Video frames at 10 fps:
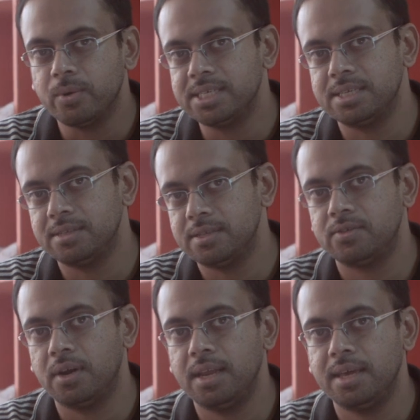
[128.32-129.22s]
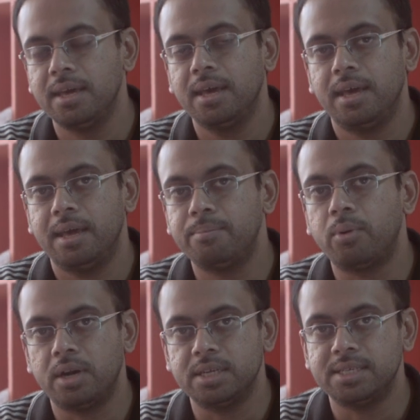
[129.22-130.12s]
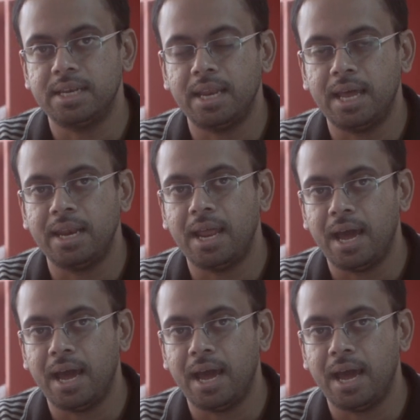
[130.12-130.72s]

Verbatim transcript: questions is really important and, and,